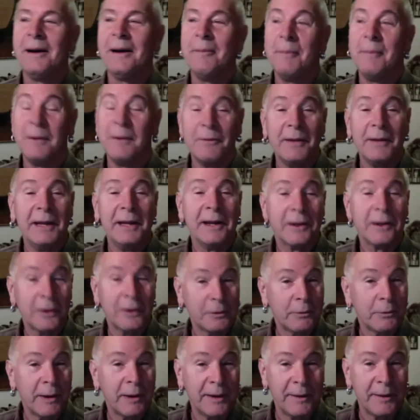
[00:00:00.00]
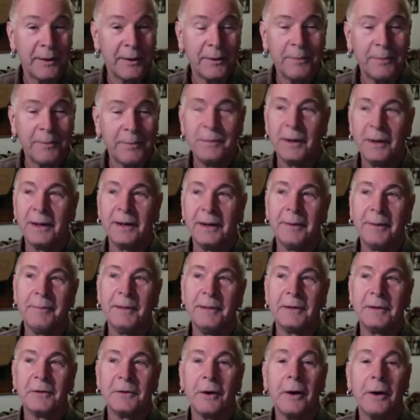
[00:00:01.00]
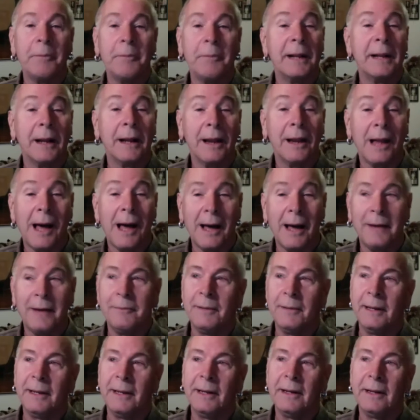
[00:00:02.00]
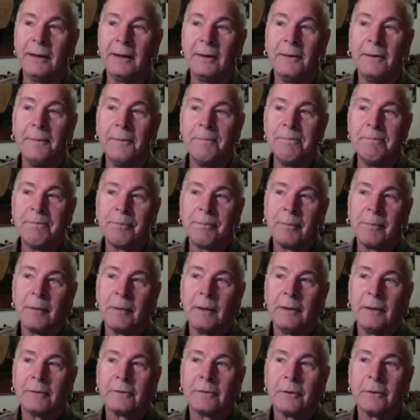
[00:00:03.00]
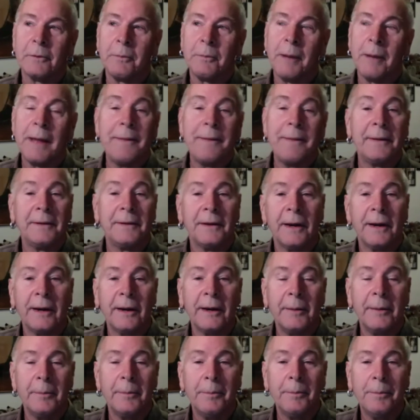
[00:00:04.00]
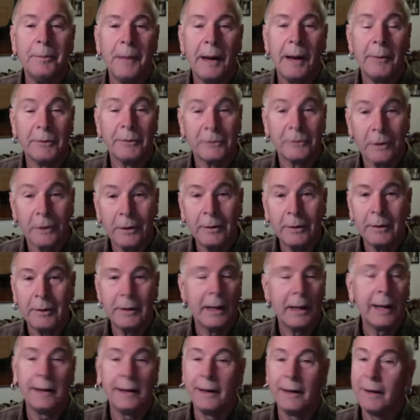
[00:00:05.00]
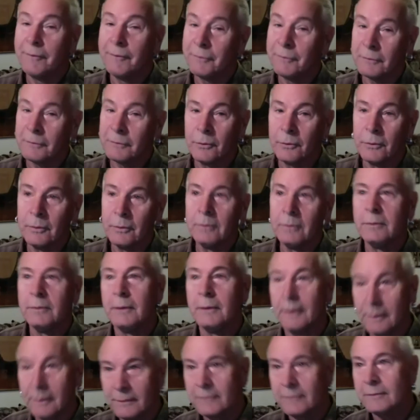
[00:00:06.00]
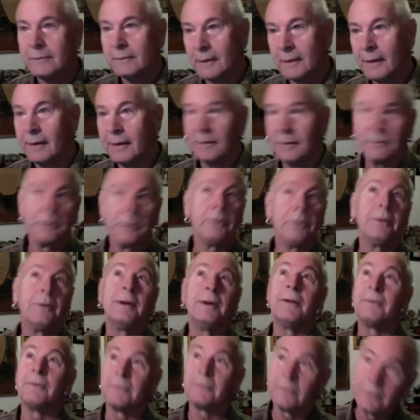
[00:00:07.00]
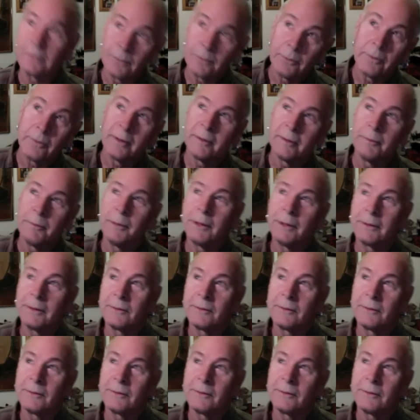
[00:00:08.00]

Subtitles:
In a good way though. It taught me a lot. And so by the time I'd left school, that's a whole nother story, but